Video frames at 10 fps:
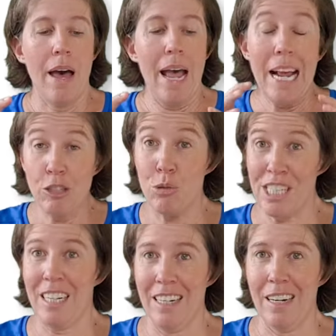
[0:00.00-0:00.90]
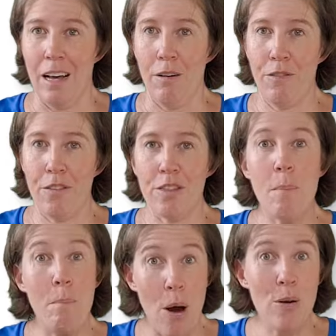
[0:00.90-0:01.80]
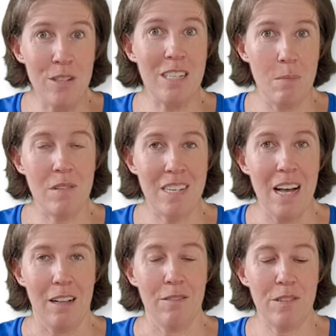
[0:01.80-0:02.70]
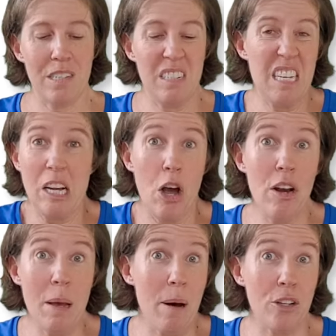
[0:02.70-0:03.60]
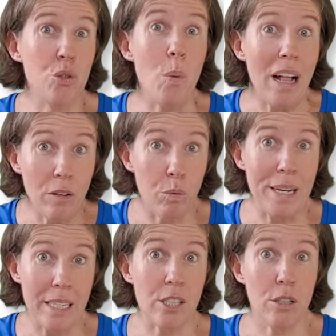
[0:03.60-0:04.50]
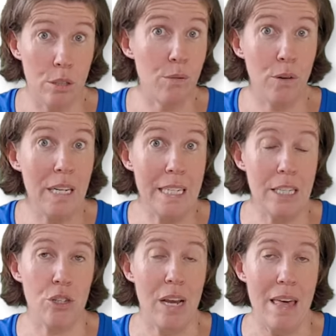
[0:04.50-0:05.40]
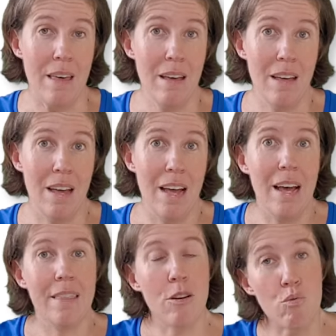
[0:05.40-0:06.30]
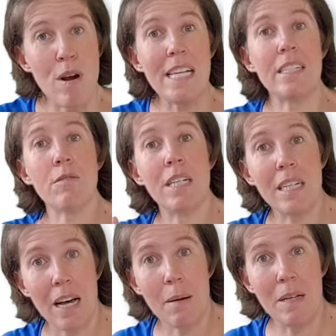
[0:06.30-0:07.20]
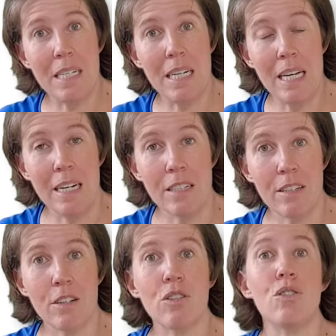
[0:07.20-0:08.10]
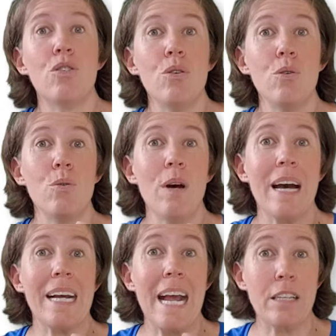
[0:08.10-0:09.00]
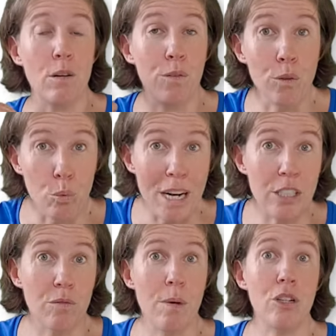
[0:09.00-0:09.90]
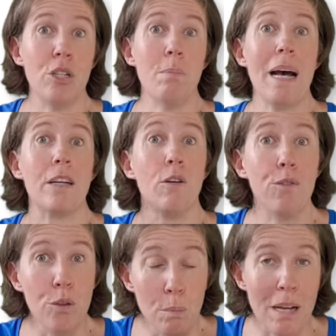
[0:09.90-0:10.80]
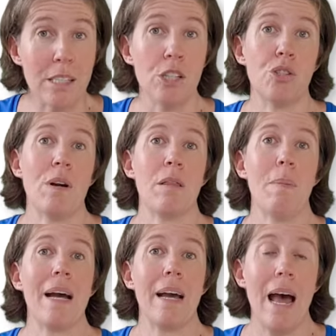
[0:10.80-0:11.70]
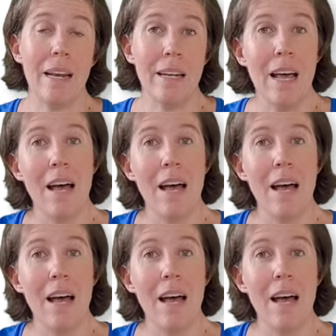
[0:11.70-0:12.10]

Interestingly enough, the bones themselves take only about 12 weeks to fully knit together. The rest of the time is needed to get your full range of motion back, your full muscle strength back, and